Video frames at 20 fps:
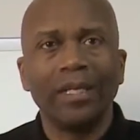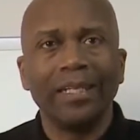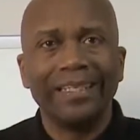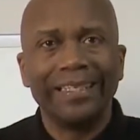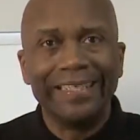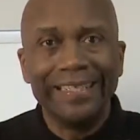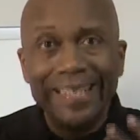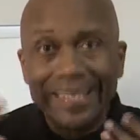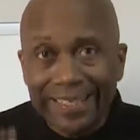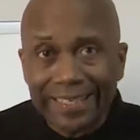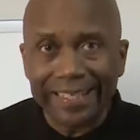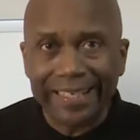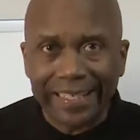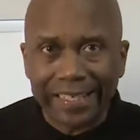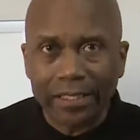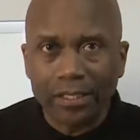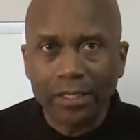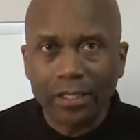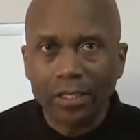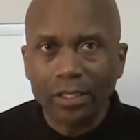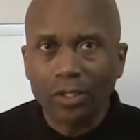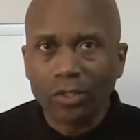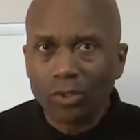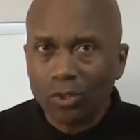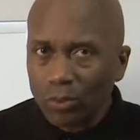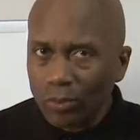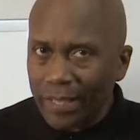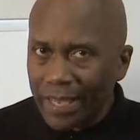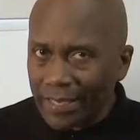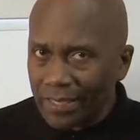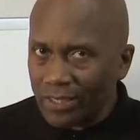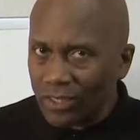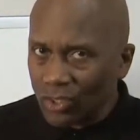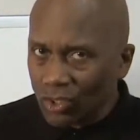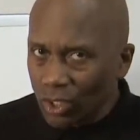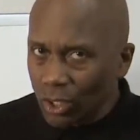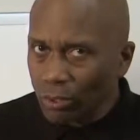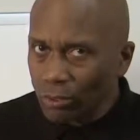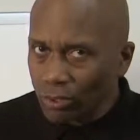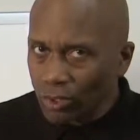listening to that
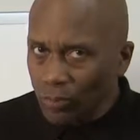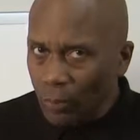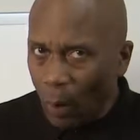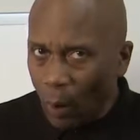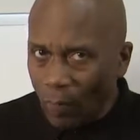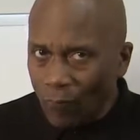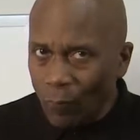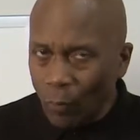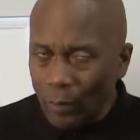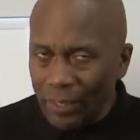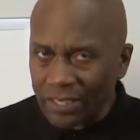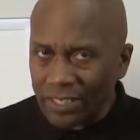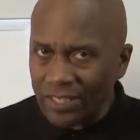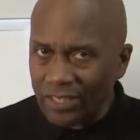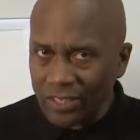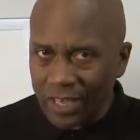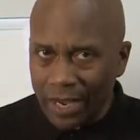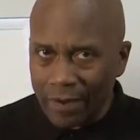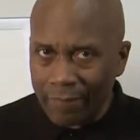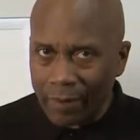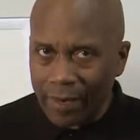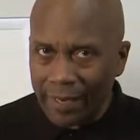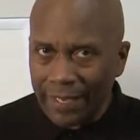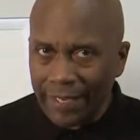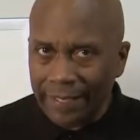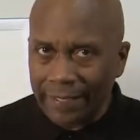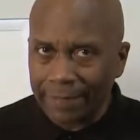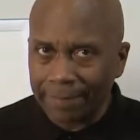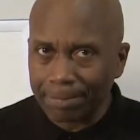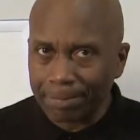still small voice inside of our head.